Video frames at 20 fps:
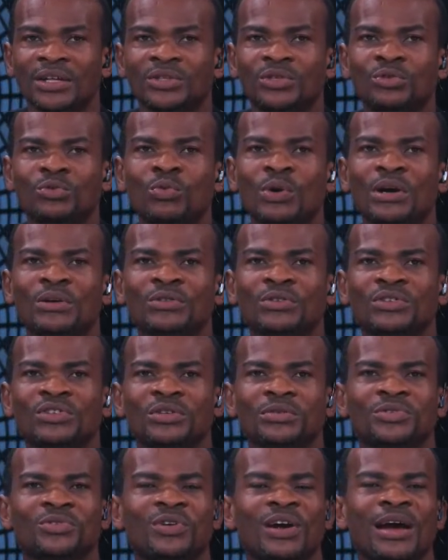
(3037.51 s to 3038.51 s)
Do well to
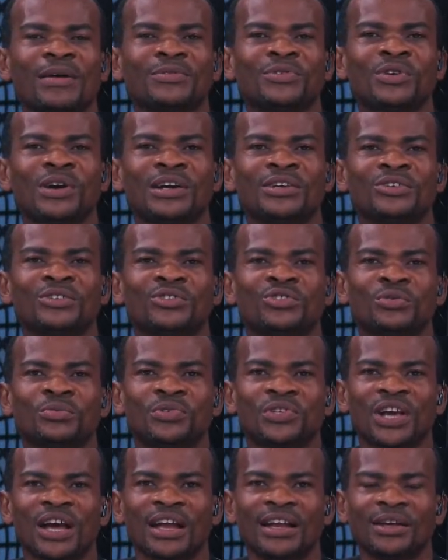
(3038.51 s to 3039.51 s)
subscribe to our
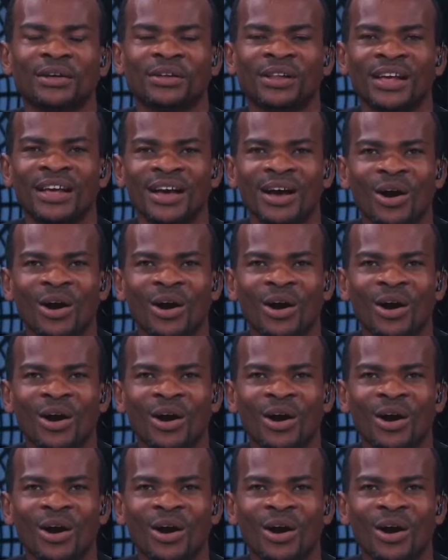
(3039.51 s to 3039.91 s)
YouTube channel.